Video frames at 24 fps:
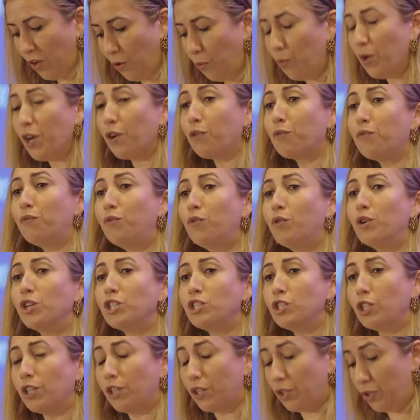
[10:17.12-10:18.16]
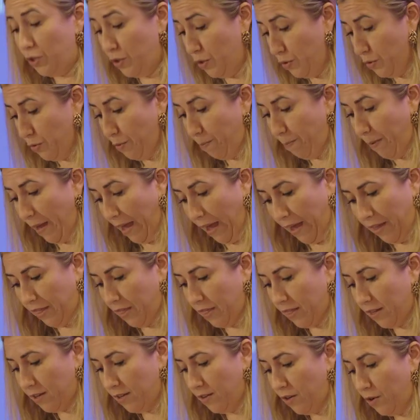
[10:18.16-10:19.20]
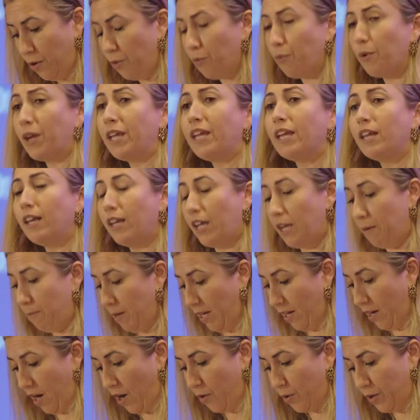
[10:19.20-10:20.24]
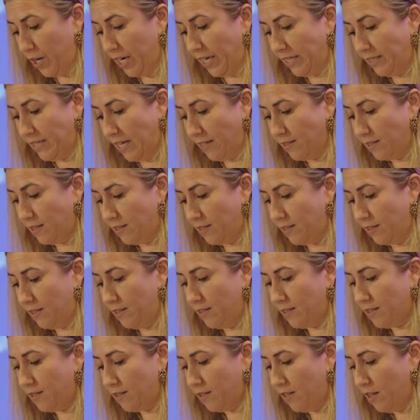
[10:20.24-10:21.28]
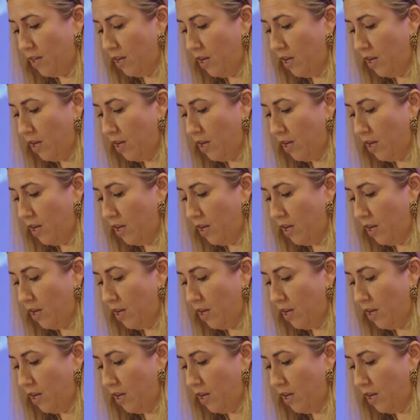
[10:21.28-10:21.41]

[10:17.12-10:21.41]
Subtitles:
We are forging new paths, reclaiming our identities,